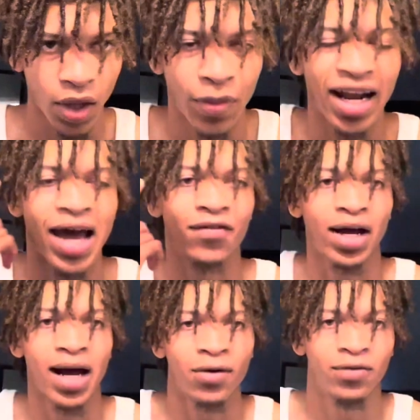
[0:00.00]
But I have a
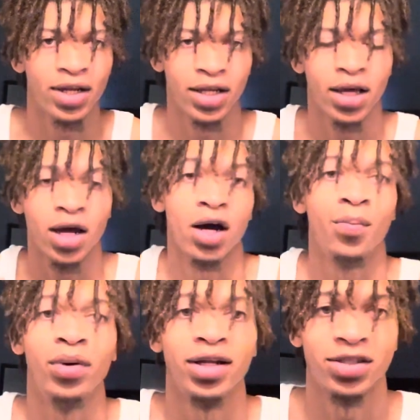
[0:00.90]
confident,
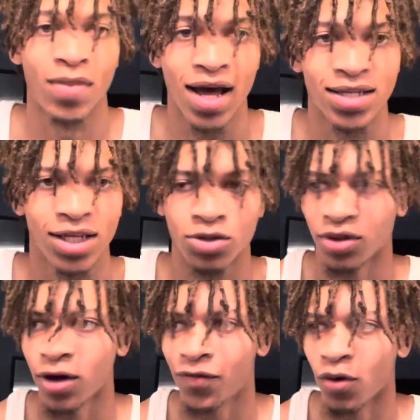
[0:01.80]
abundance mindset. So
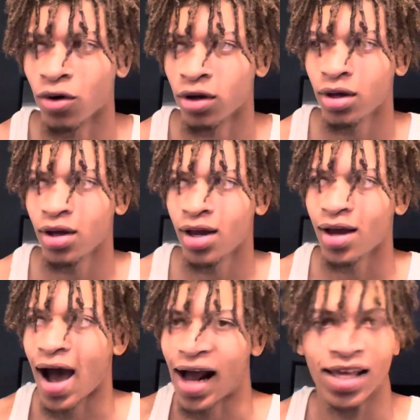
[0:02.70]
therefore,
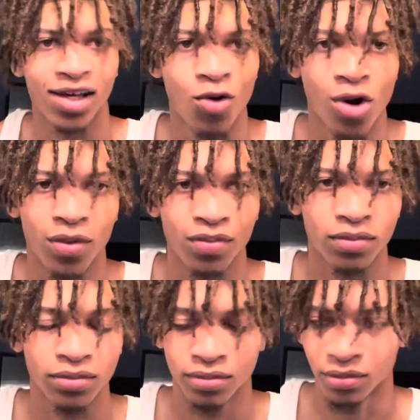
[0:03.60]
I can go up
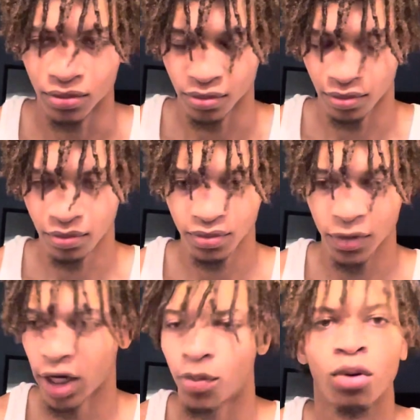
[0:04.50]

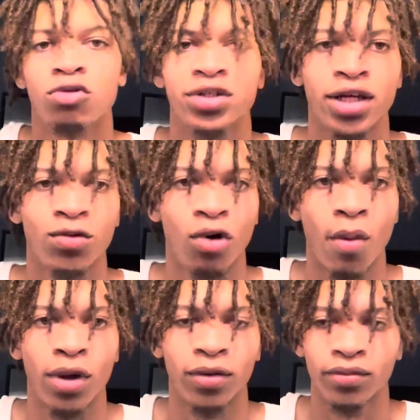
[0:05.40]
and approach any
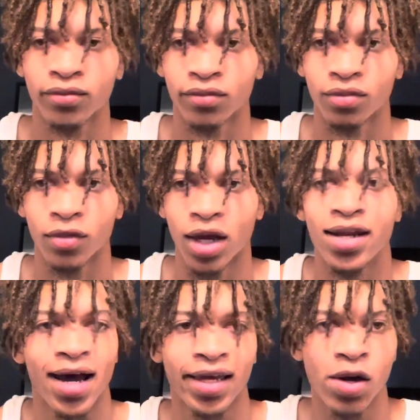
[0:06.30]
woman and
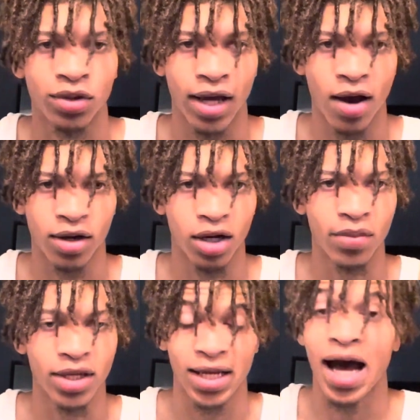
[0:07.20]
not care what the outcome
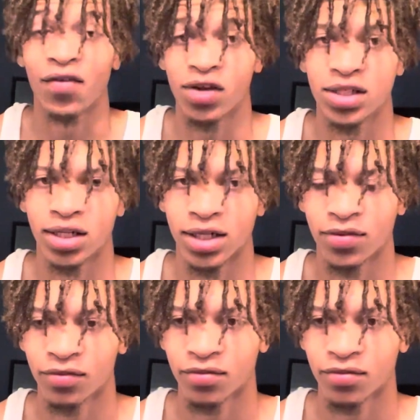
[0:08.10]
is. Obviously,